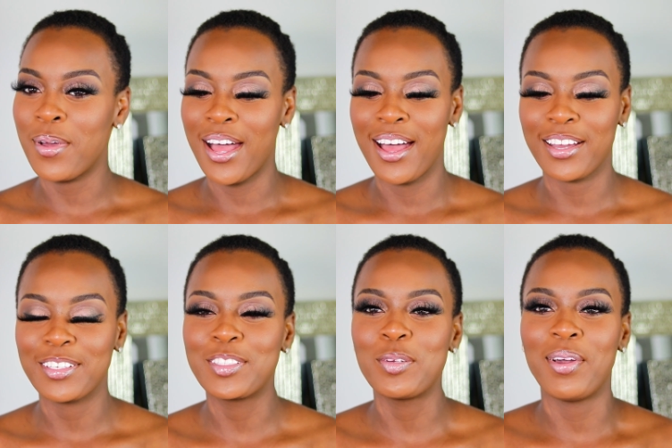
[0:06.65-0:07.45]

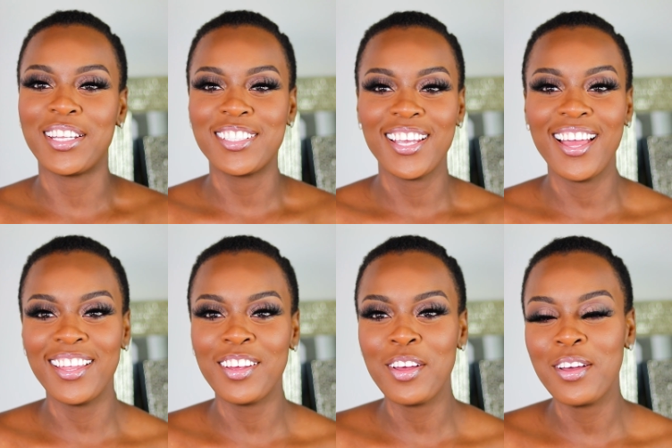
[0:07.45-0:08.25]
back to my
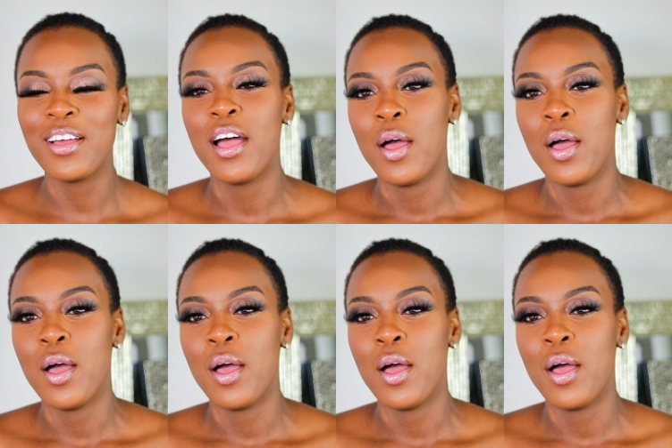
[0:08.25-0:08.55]
channel.